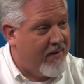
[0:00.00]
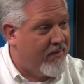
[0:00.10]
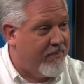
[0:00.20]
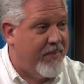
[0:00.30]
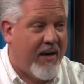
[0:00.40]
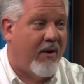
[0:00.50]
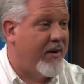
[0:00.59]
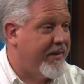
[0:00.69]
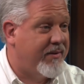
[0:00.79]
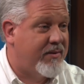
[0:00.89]
I have a
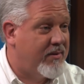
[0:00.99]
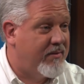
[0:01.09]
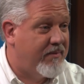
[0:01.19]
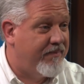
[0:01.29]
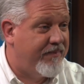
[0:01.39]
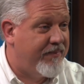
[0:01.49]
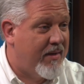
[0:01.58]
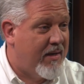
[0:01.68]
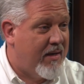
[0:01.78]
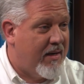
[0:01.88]
big audience.
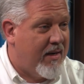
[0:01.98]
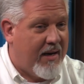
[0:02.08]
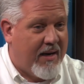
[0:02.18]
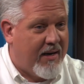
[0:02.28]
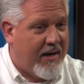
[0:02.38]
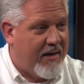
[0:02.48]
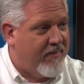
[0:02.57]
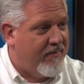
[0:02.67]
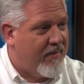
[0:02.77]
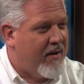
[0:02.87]
And
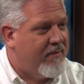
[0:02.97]
I